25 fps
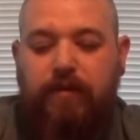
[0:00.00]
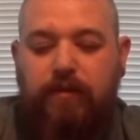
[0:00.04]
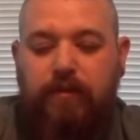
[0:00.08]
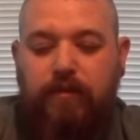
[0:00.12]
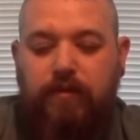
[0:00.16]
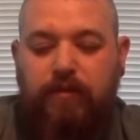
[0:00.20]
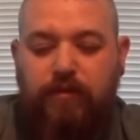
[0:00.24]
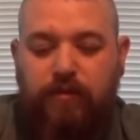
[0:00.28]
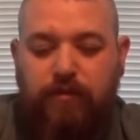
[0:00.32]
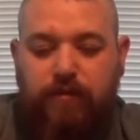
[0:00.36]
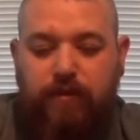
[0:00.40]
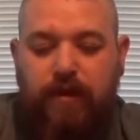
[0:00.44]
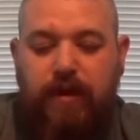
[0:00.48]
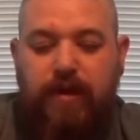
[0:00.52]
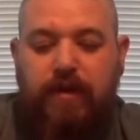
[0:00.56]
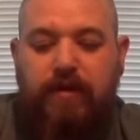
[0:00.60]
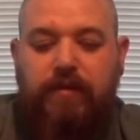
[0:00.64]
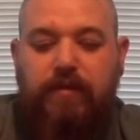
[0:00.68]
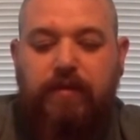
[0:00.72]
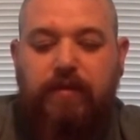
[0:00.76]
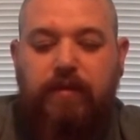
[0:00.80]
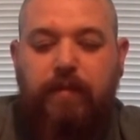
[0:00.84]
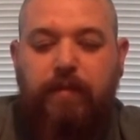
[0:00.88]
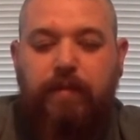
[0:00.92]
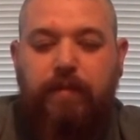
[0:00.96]
to
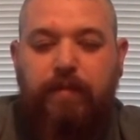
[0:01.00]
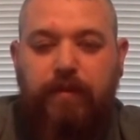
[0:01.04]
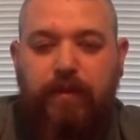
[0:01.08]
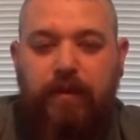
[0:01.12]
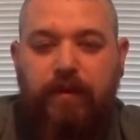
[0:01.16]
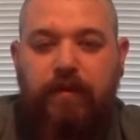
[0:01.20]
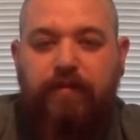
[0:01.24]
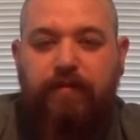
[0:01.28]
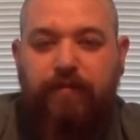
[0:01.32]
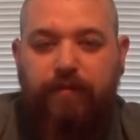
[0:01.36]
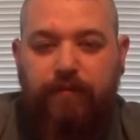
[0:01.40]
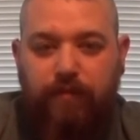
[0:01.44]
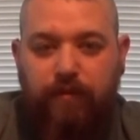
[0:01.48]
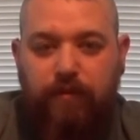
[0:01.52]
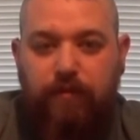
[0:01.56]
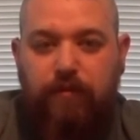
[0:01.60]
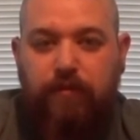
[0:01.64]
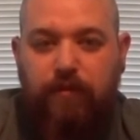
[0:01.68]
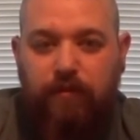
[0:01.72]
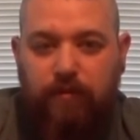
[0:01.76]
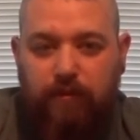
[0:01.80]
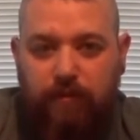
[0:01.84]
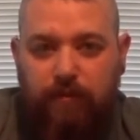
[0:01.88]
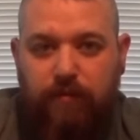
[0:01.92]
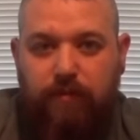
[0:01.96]
stress: be
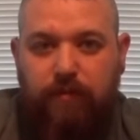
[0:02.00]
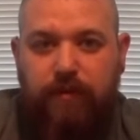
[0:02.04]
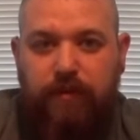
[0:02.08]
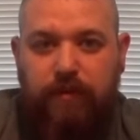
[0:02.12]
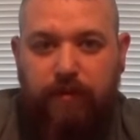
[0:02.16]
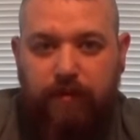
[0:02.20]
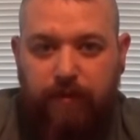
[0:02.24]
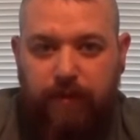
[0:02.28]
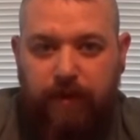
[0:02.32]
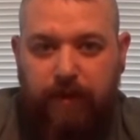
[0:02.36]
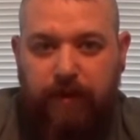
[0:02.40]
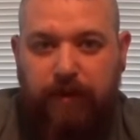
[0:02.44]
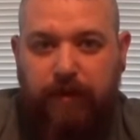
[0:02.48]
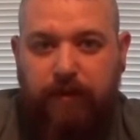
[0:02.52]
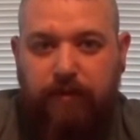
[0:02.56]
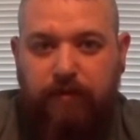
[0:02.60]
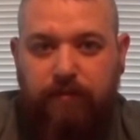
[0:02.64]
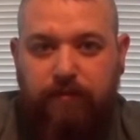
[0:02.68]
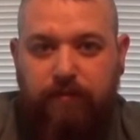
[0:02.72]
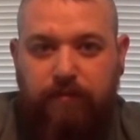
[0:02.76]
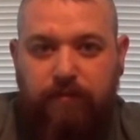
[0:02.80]
frugal with your money.